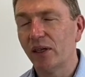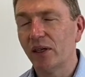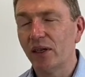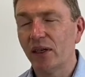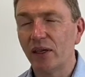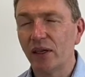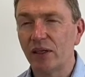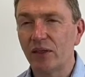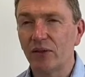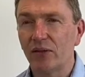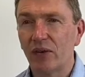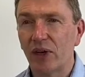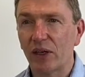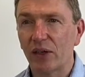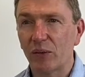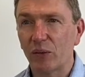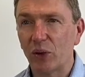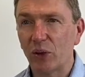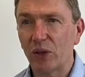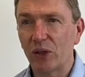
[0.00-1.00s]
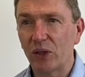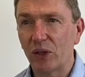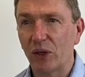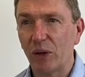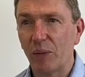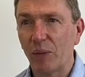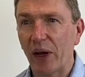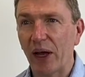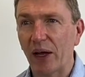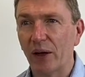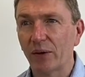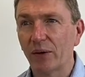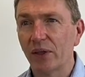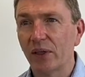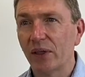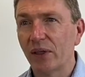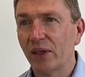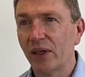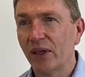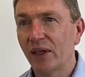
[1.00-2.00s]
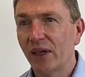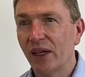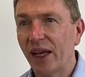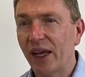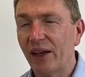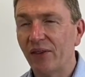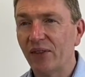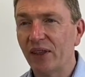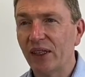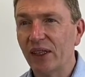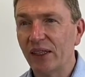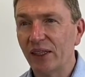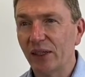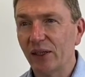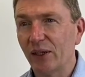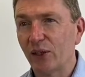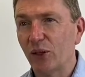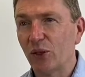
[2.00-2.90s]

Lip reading: it's very much about having a